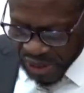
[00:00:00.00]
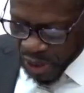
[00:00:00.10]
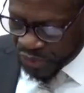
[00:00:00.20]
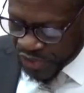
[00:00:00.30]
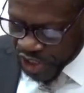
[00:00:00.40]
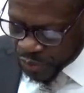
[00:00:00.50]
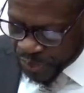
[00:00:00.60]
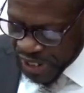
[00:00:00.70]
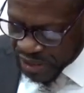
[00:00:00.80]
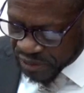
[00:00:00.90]
Now, this
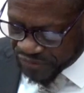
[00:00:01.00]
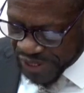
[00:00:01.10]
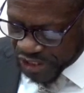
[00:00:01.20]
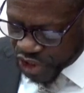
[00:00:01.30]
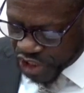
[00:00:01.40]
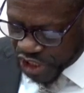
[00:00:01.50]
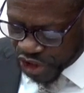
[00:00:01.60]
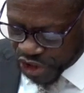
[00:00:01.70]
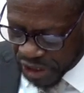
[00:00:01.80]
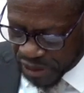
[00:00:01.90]
piece of
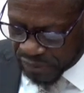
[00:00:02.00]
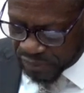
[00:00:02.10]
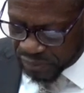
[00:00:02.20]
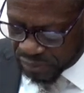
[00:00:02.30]
legislation